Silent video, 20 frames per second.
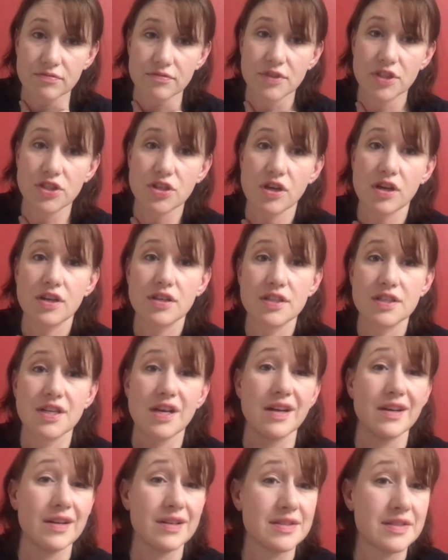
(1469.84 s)
The dog does
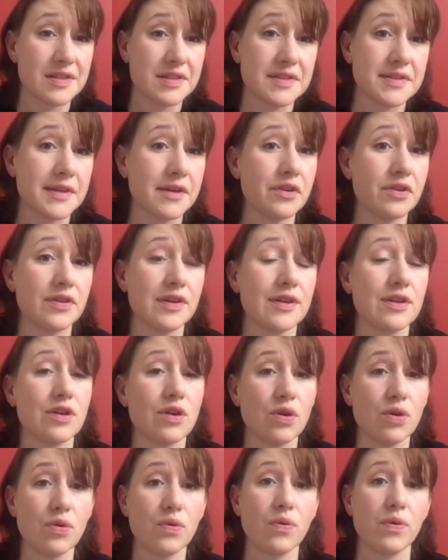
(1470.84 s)
not necessarily
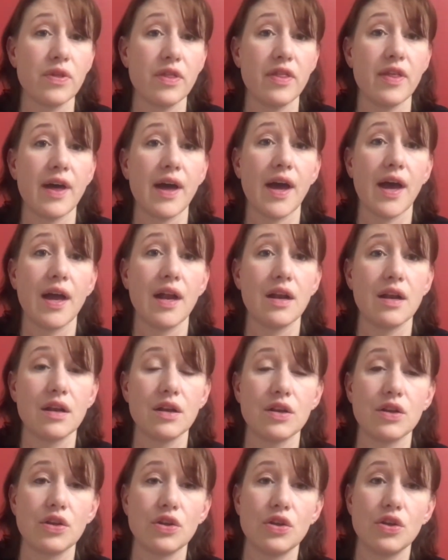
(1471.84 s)
know that
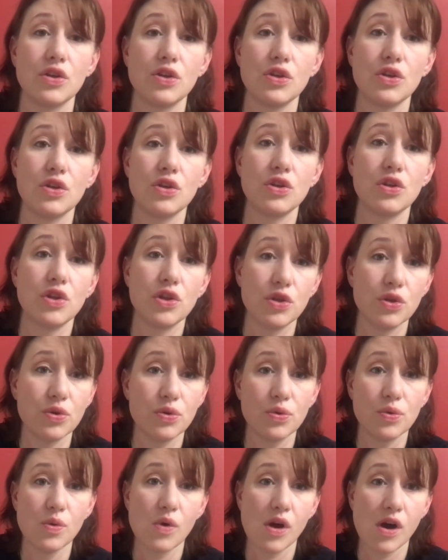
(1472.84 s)

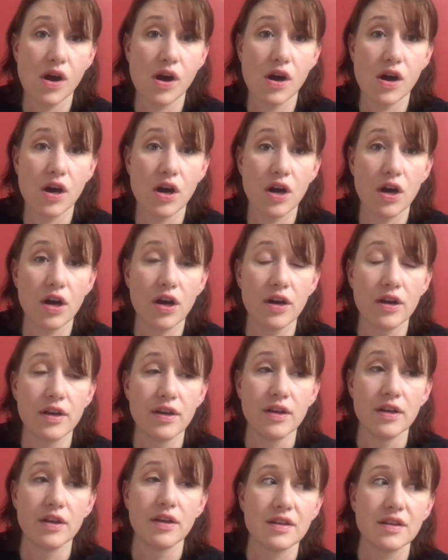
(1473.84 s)
you are
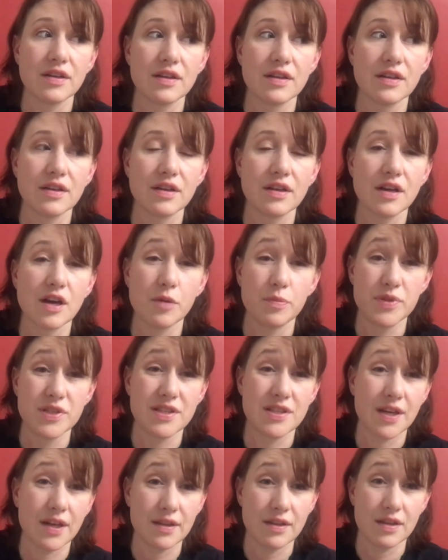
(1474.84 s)

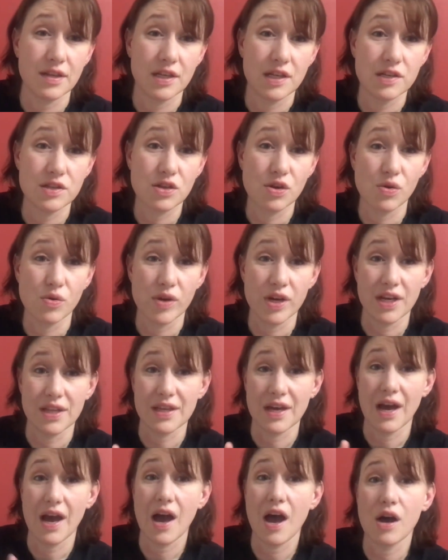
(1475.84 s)
upset that he's going in
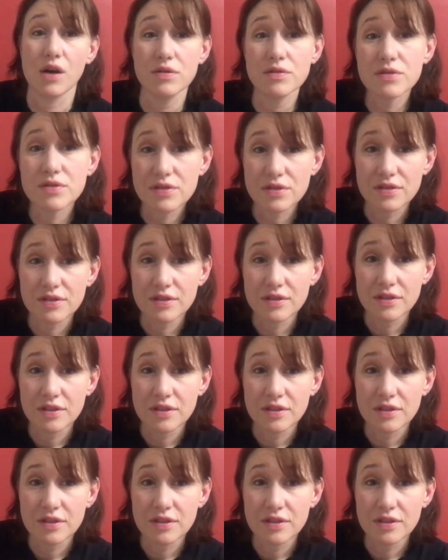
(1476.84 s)
the house.